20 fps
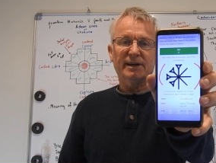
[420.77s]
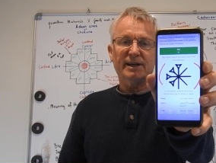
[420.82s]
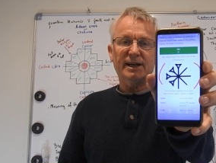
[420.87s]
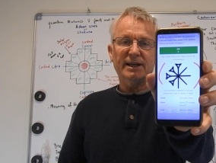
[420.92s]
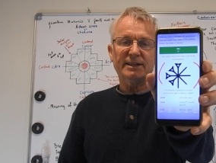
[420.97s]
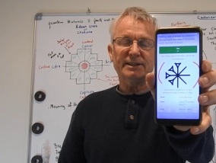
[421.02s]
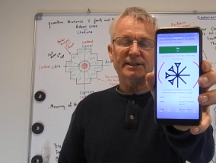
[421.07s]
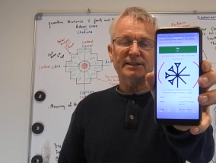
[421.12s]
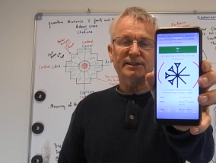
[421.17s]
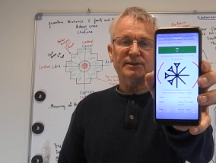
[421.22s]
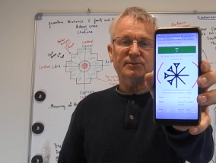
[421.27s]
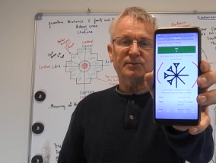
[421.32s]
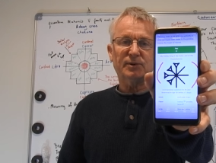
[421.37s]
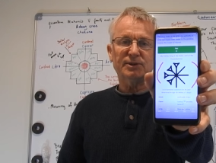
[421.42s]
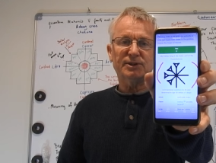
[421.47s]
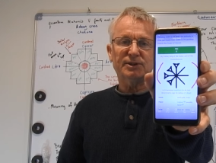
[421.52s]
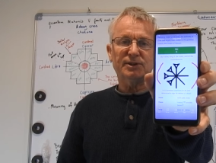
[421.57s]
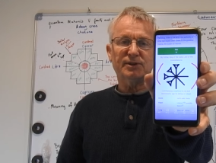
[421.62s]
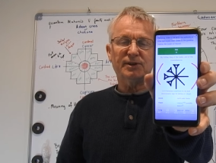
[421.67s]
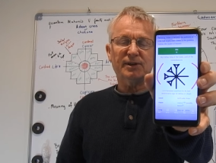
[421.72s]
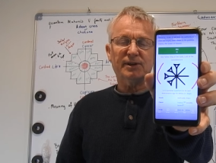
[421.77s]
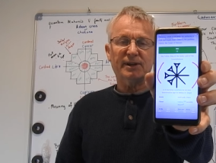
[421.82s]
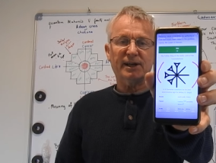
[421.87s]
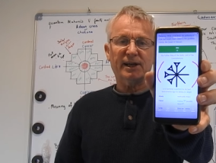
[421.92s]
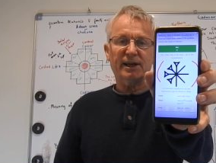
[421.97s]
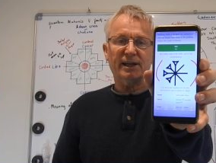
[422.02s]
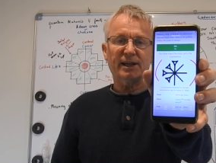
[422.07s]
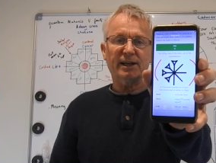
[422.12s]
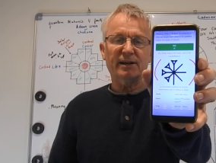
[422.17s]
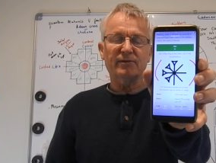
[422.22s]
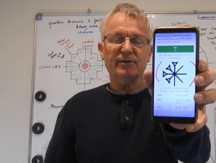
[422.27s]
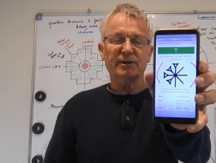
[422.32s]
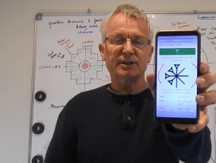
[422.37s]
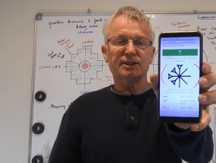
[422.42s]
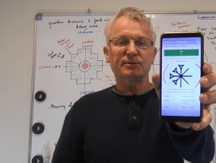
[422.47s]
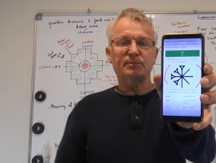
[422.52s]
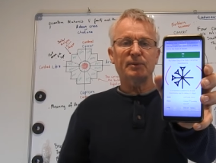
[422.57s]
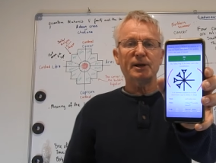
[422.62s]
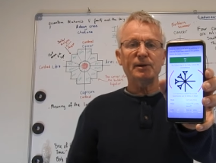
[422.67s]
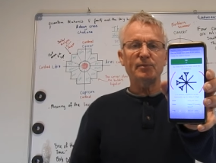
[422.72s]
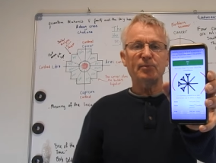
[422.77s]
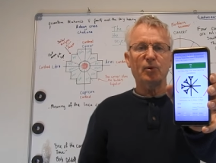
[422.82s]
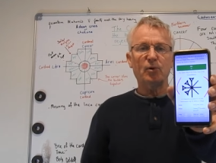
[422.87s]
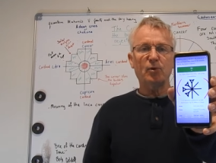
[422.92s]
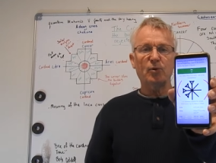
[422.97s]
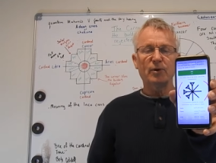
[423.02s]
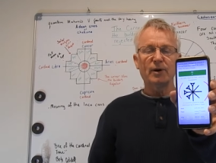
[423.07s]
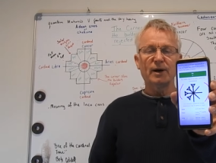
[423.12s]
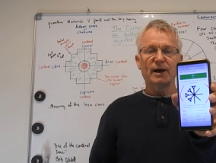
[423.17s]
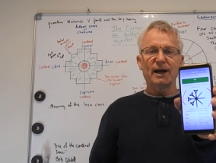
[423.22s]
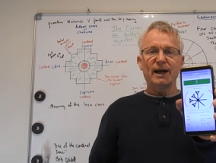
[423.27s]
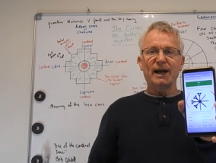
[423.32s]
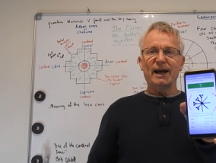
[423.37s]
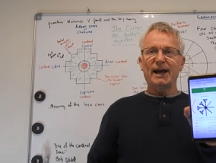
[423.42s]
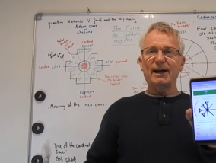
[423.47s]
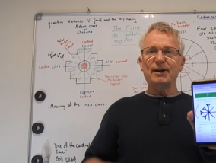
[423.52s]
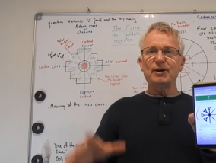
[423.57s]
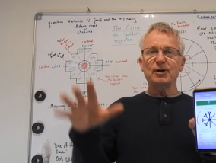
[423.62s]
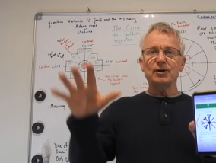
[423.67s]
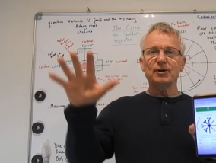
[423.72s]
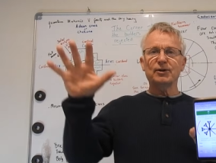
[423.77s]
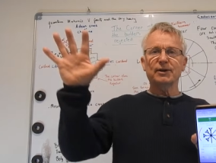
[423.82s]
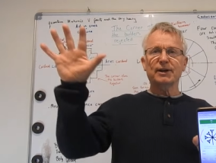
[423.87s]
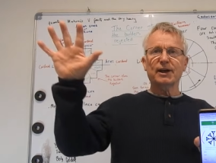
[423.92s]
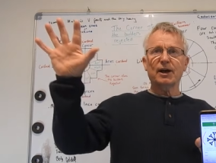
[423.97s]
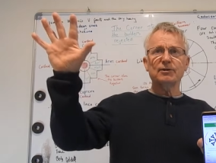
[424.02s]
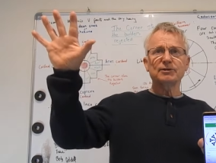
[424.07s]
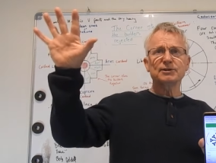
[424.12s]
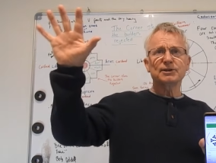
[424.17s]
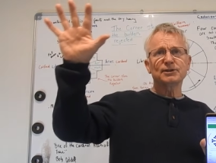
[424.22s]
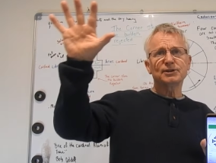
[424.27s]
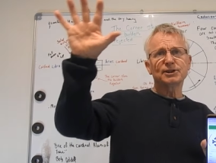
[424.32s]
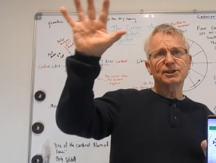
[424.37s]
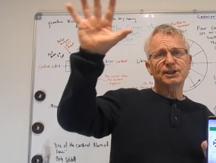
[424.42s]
NASA wants you to think you live on a spinning ball and Earth goes and